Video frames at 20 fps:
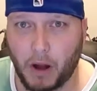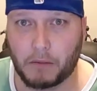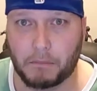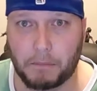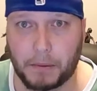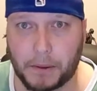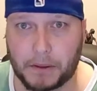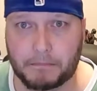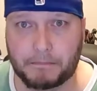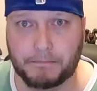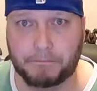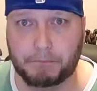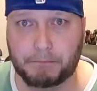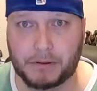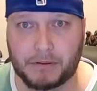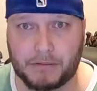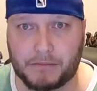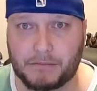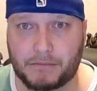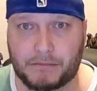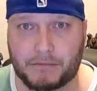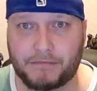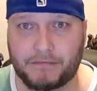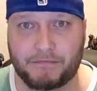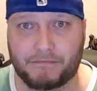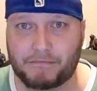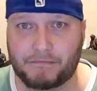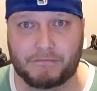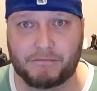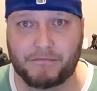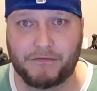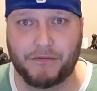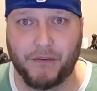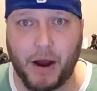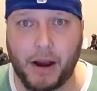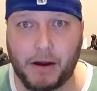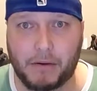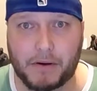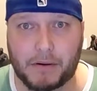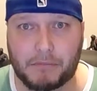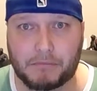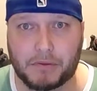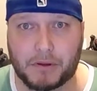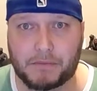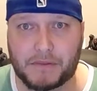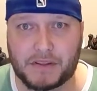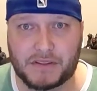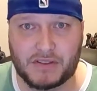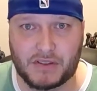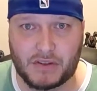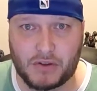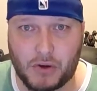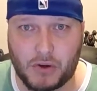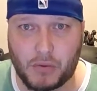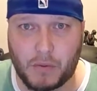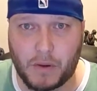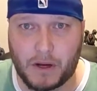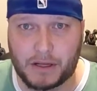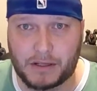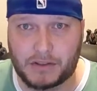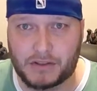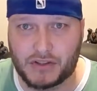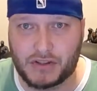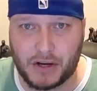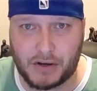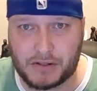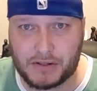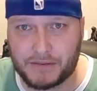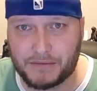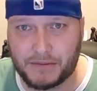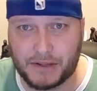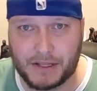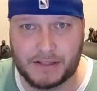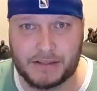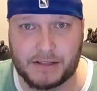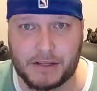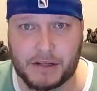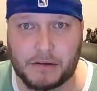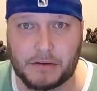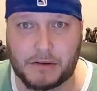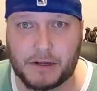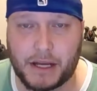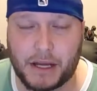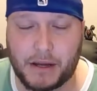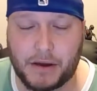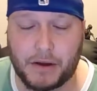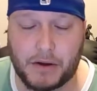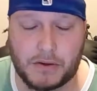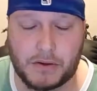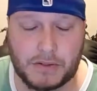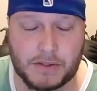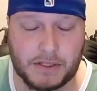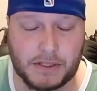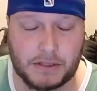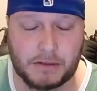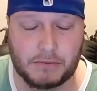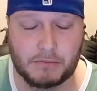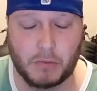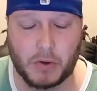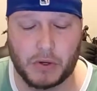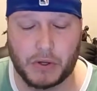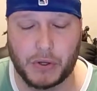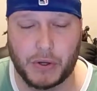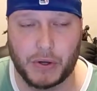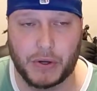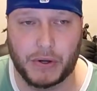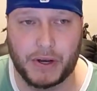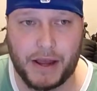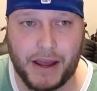But the Fire Emblem, there's the new one, Shadows of Valentia and Echoes and whatnot.